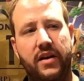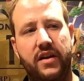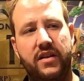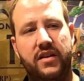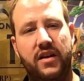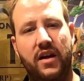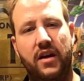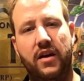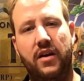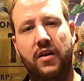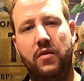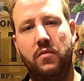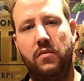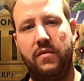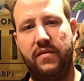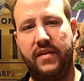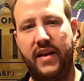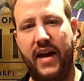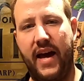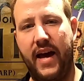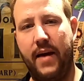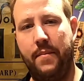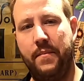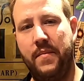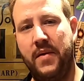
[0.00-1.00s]
going to do with
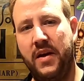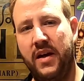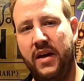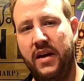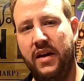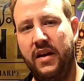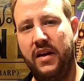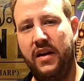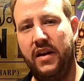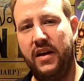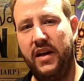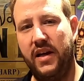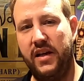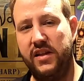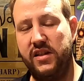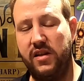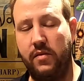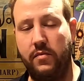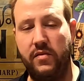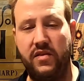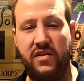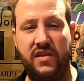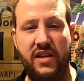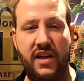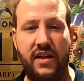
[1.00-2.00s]
them is I'm
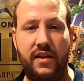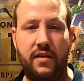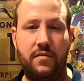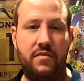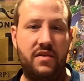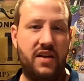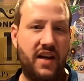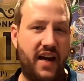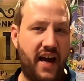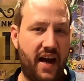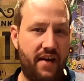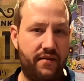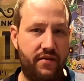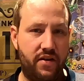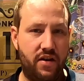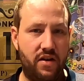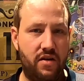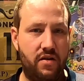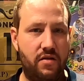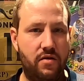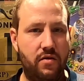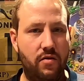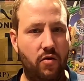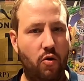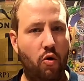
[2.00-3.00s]
going to stick them
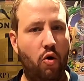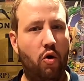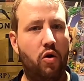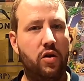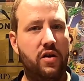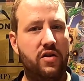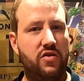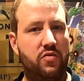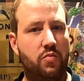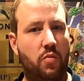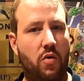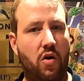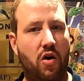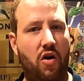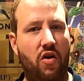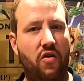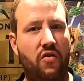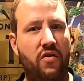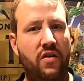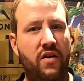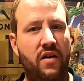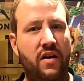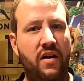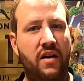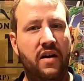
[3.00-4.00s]
together all as
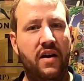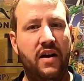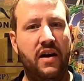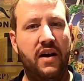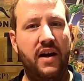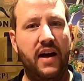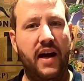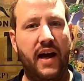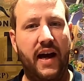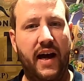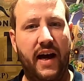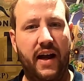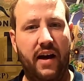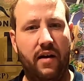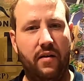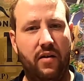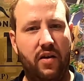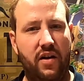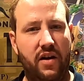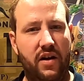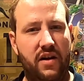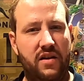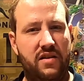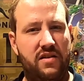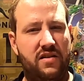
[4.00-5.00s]
one and I'm
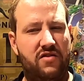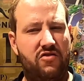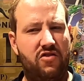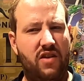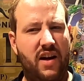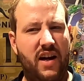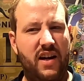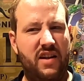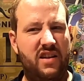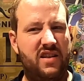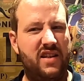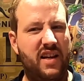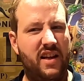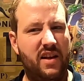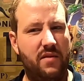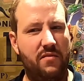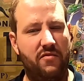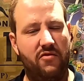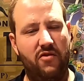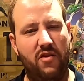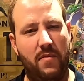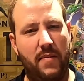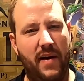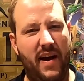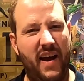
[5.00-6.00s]
going to try and sell them
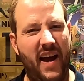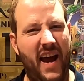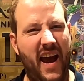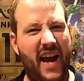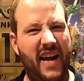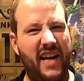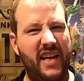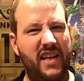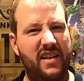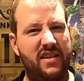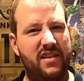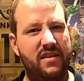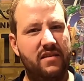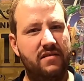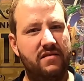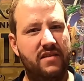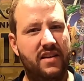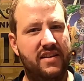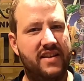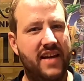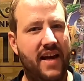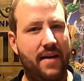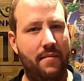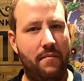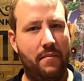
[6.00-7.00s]
for about 8 to
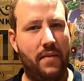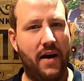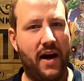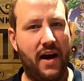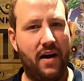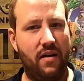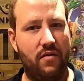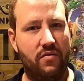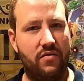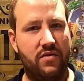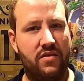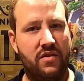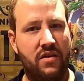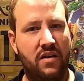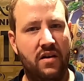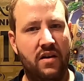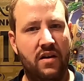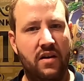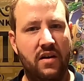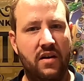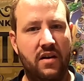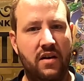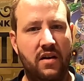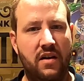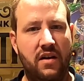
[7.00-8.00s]
10 pounds
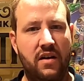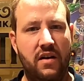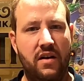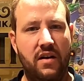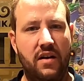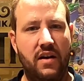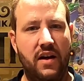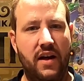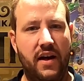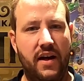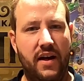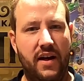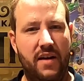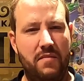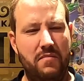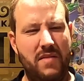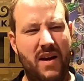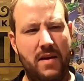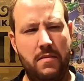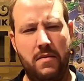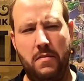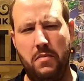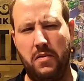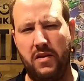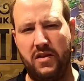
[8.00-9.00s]
uh,
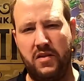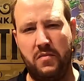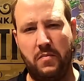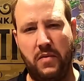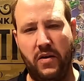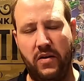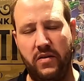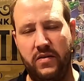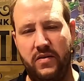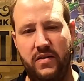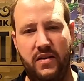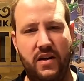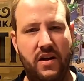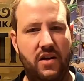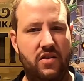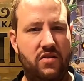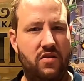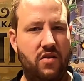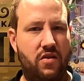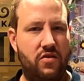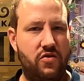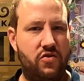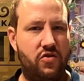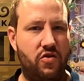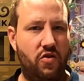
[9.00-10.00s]
maybe plus postage
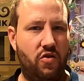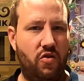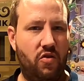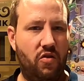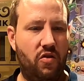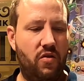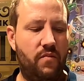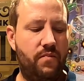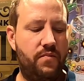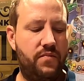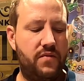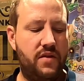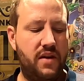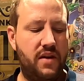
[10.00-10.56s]
not sure